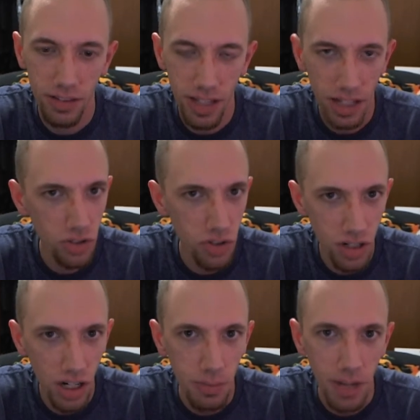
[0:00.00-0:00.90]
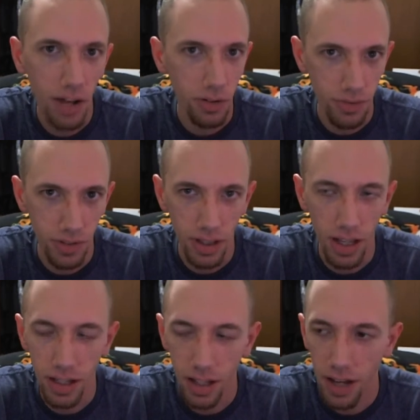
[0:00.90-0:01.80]
English dubbed. I feel
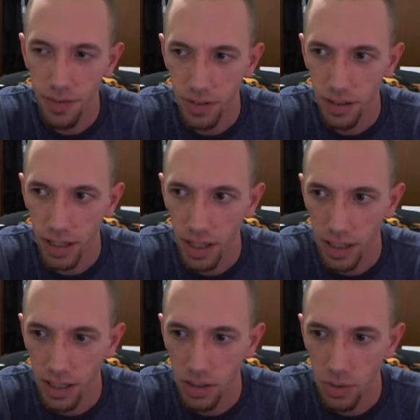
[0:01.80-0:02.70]
like